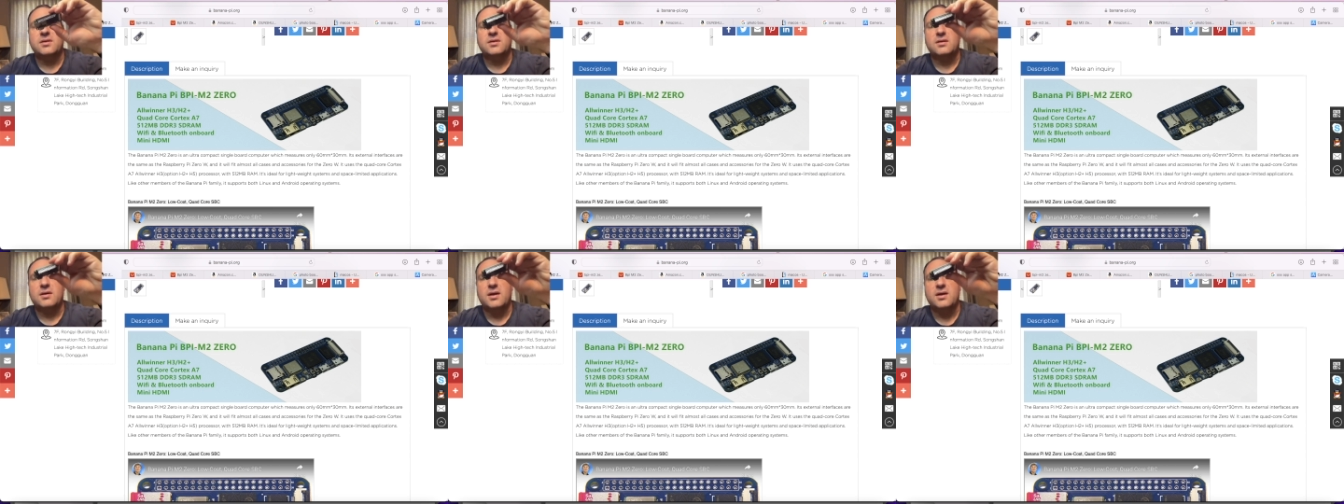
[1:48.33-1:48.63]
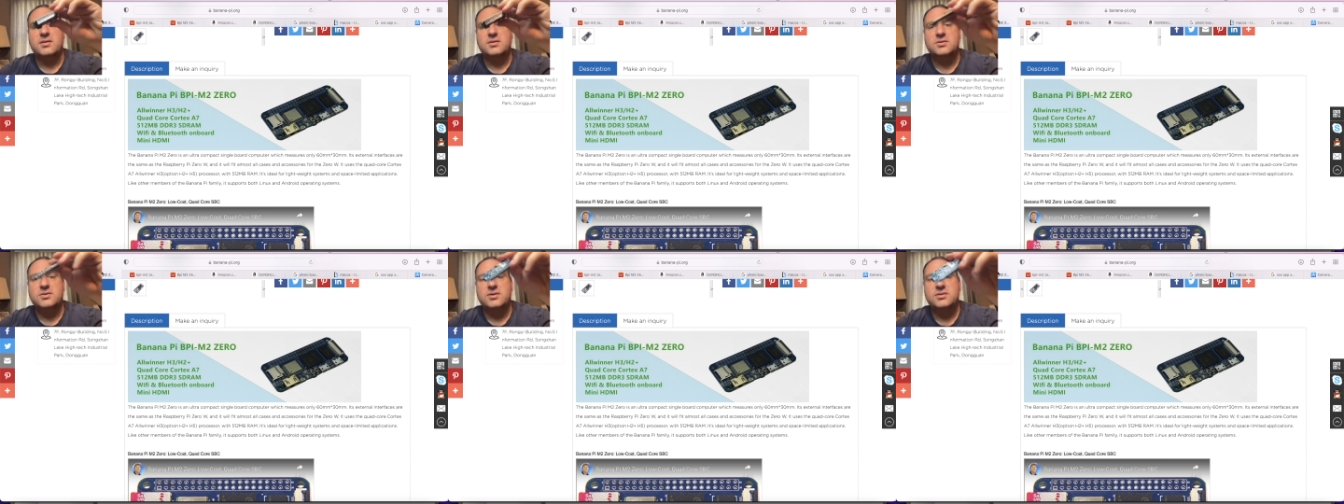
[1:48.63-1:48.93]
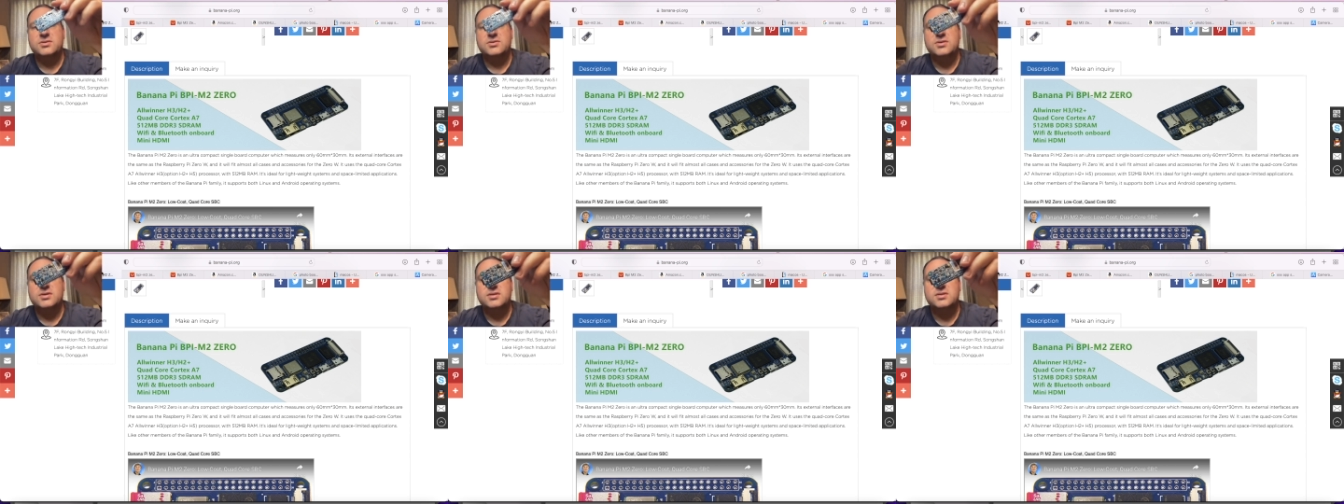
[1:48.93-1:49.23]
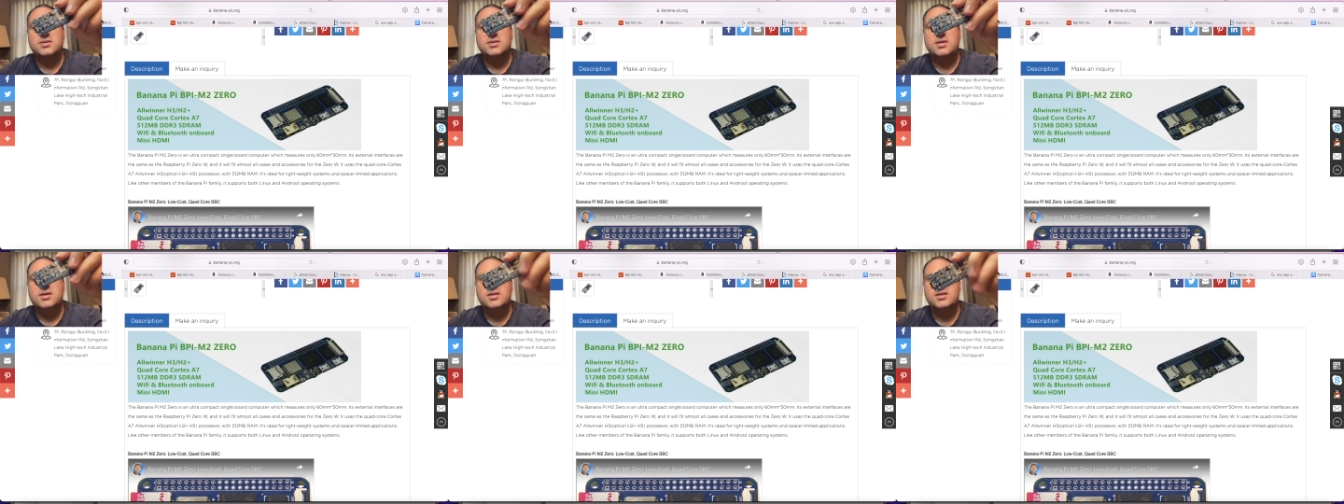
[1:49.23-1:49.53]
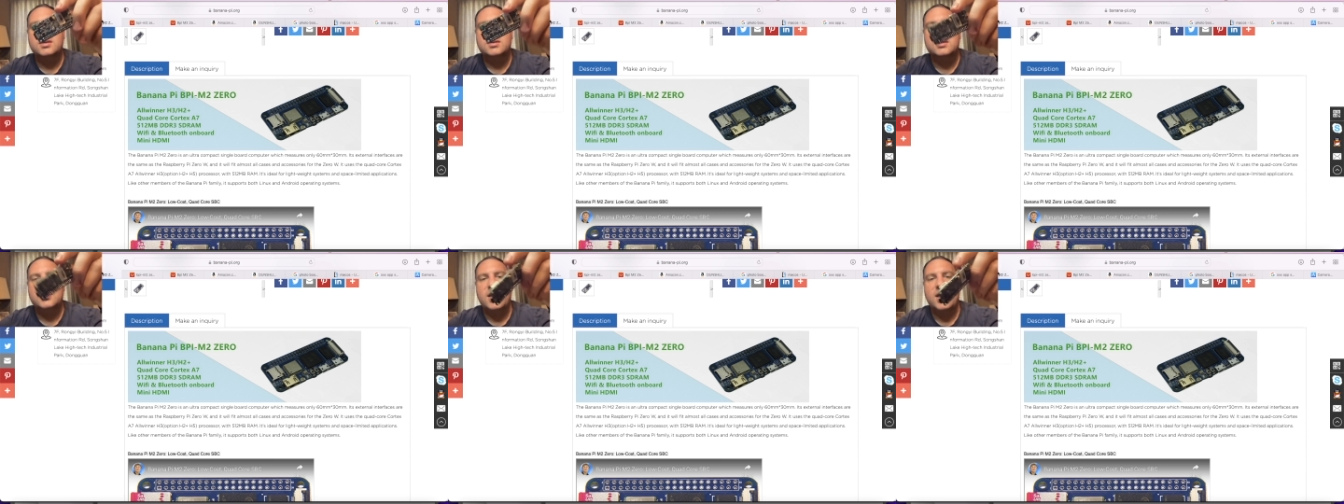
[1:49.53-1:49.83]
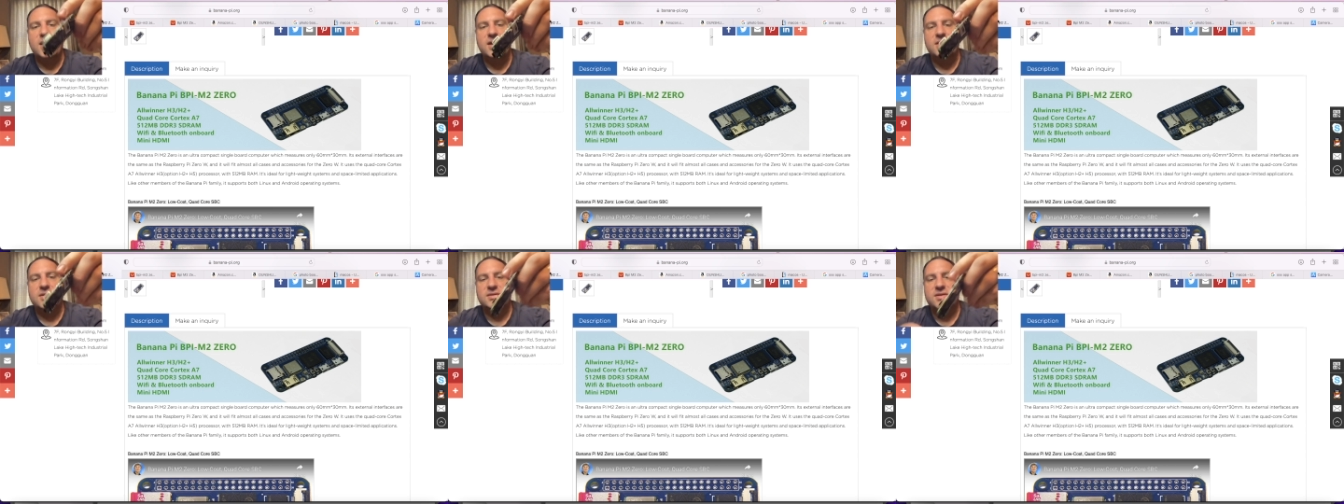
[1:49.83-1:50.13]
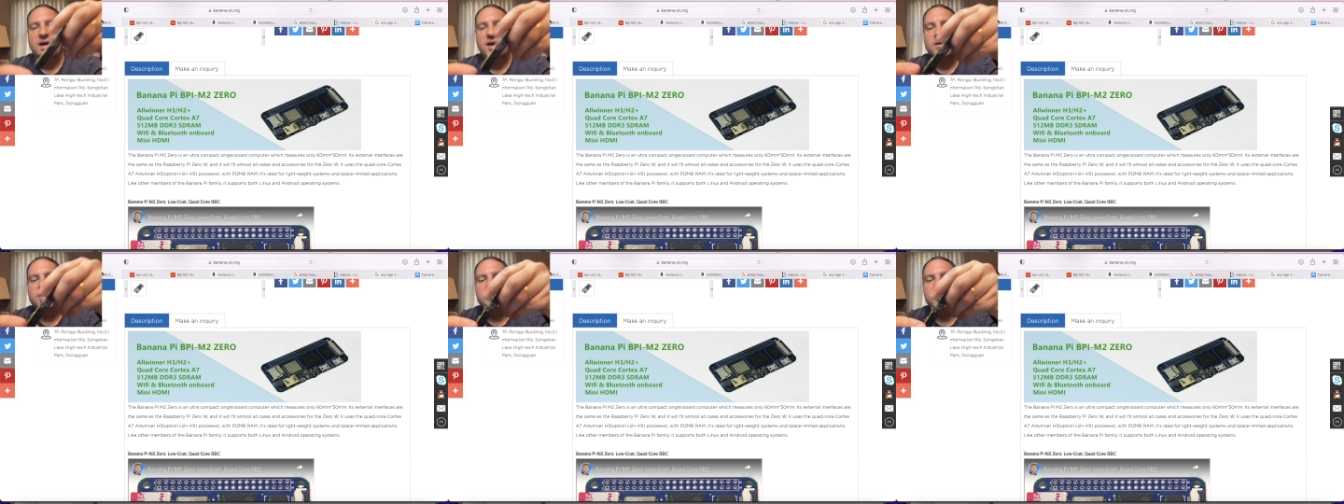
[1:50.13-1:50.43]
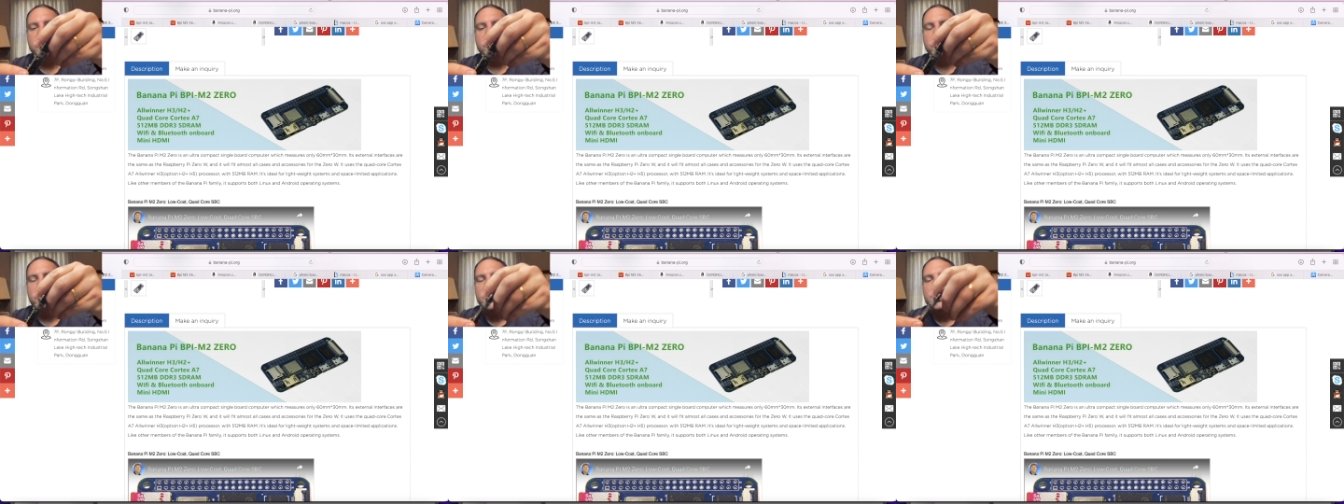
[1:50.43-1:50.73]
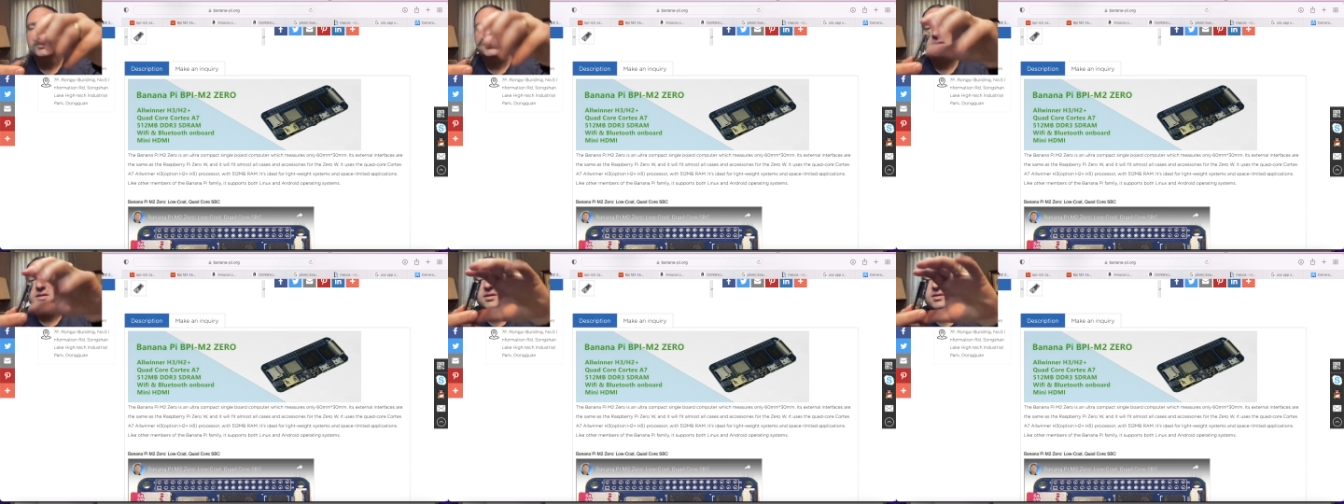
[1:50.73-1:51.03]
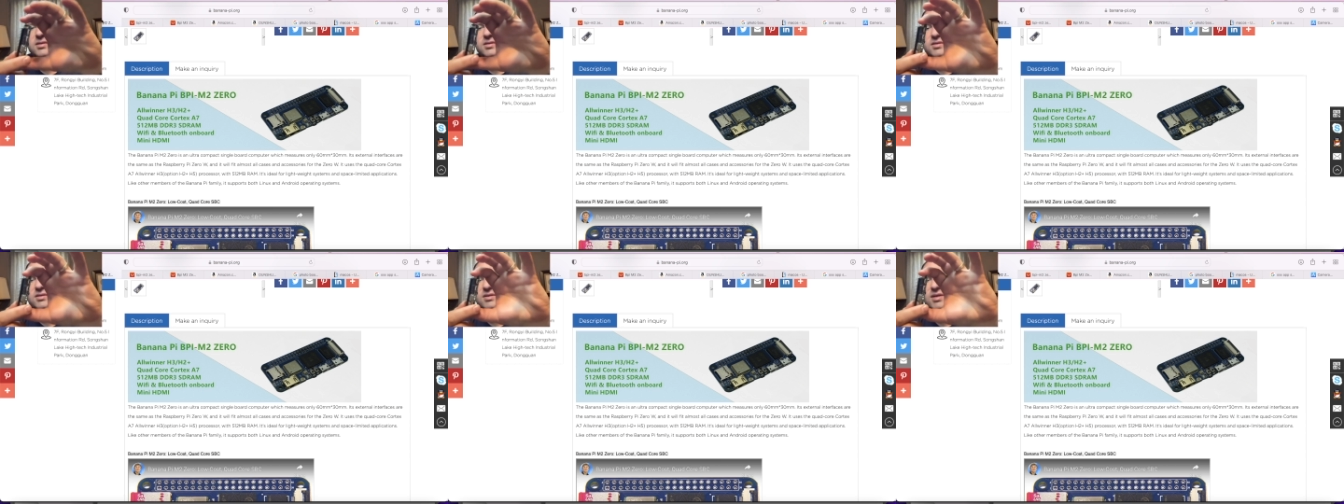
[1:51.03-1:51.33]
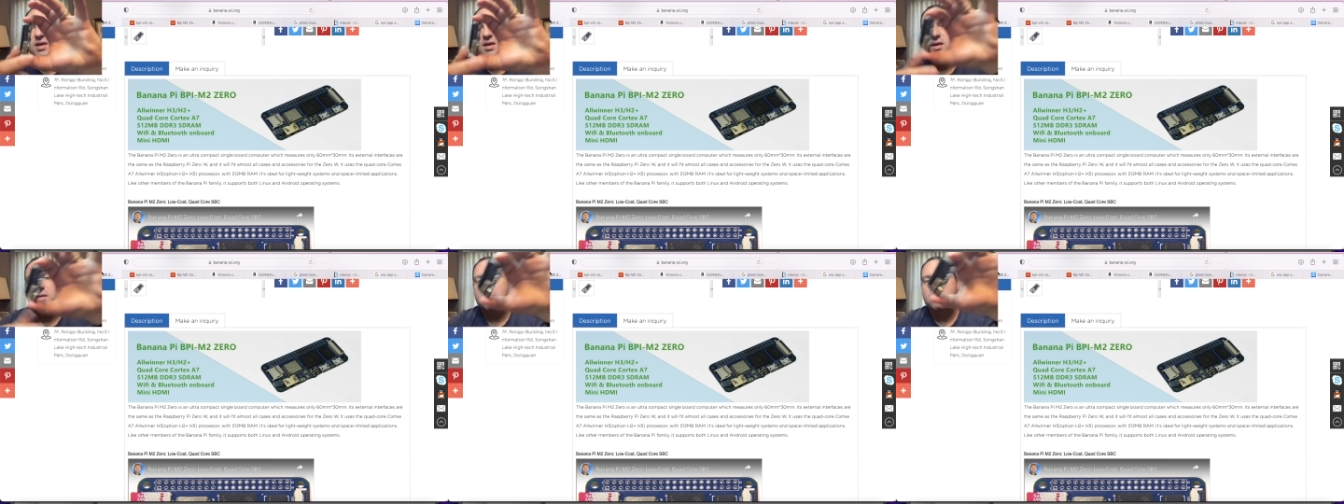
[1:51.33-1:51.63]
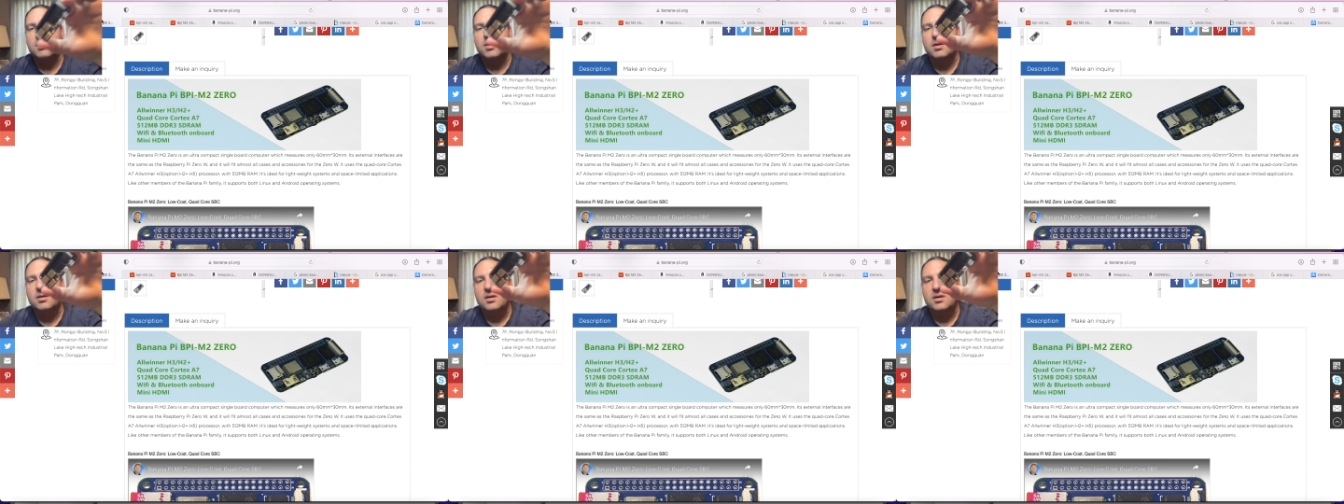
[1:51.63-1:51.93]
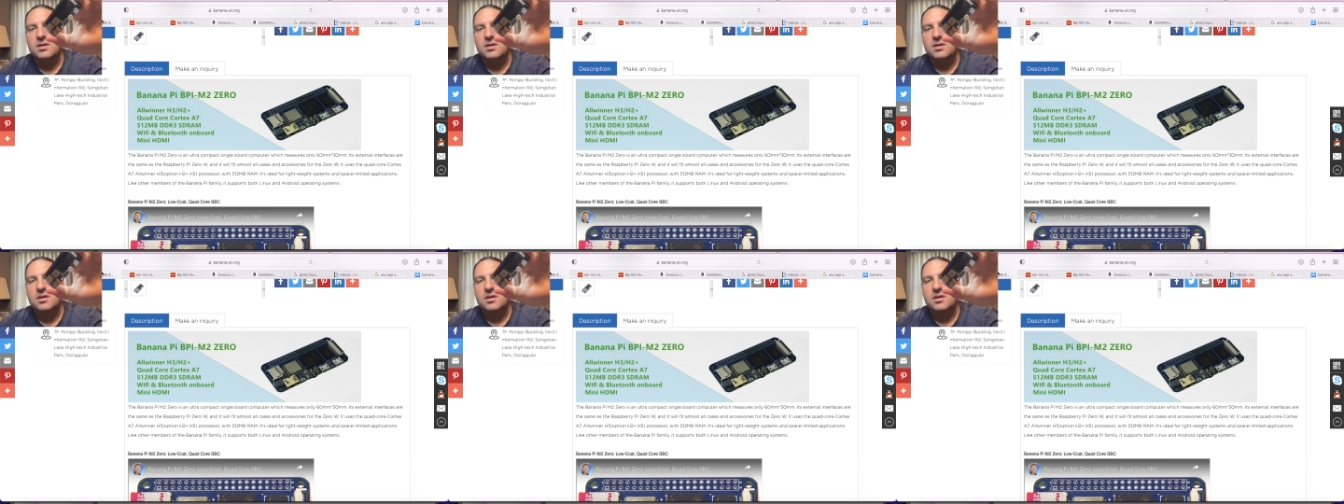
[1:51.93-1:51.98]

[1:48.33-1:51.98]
All right, so as you can see, this guy is actually basically the same